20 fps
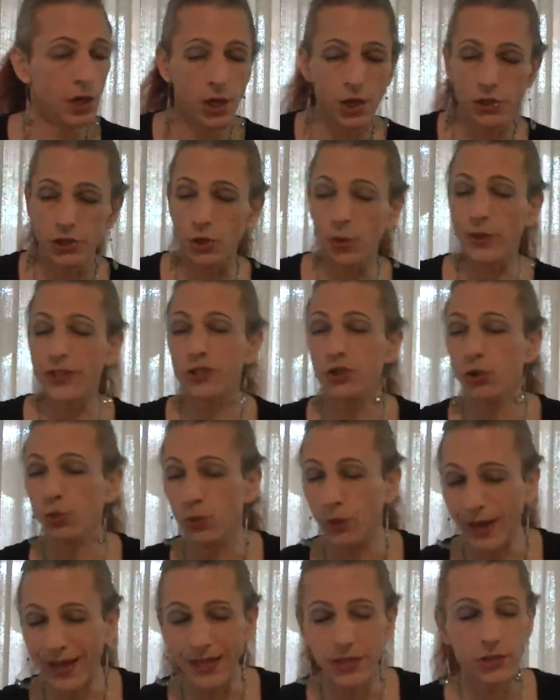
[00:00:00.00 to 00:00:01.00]
So as you
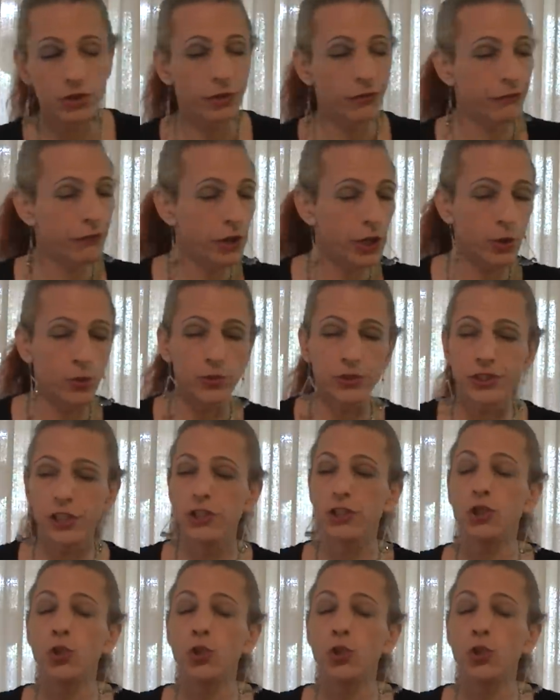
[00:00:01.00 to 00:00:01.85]
raise your frequencies,